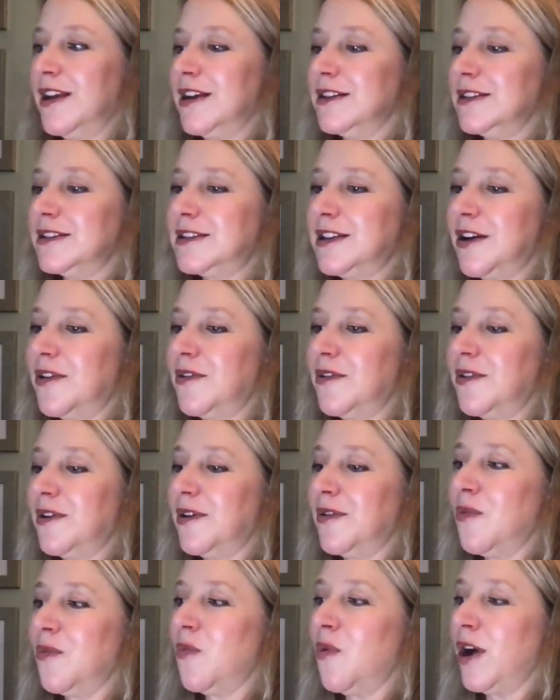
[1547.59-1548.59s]
So
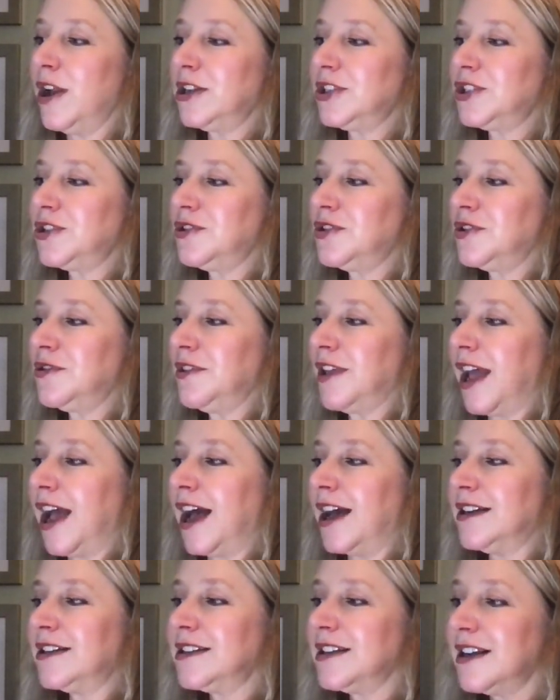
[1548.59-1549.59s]
once you do
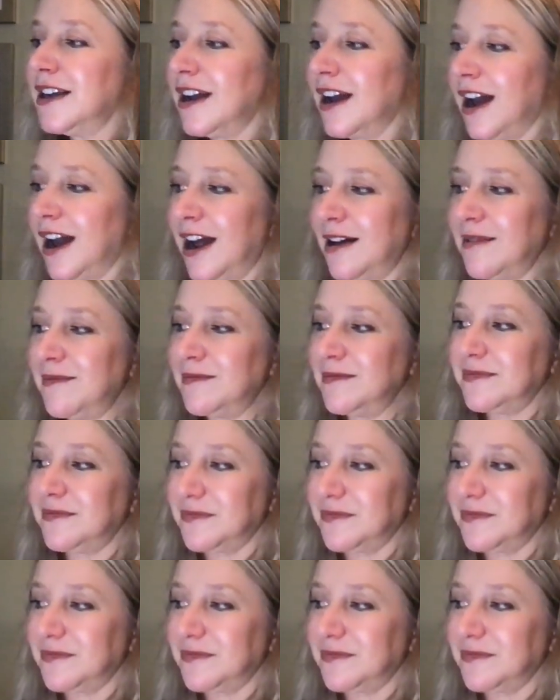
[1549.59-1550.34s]
that, um,